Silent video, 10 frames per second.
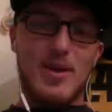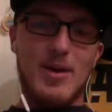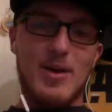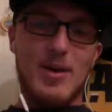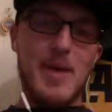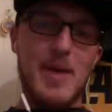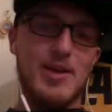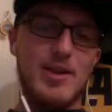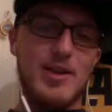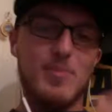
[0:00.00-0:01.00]
was our package we
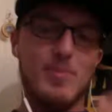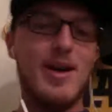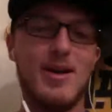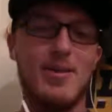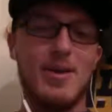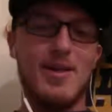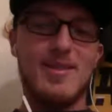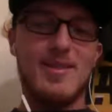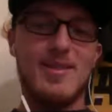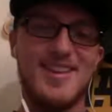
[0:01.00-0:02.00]
were just playing with.
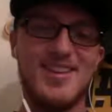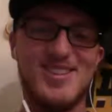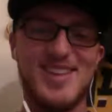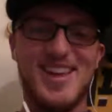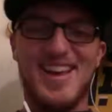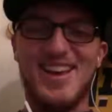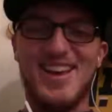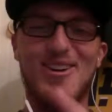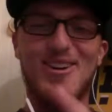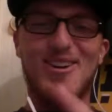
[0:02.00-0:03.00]
And I was like,
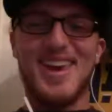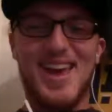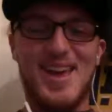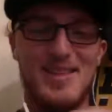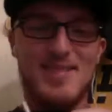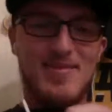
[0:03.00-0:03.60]
okay,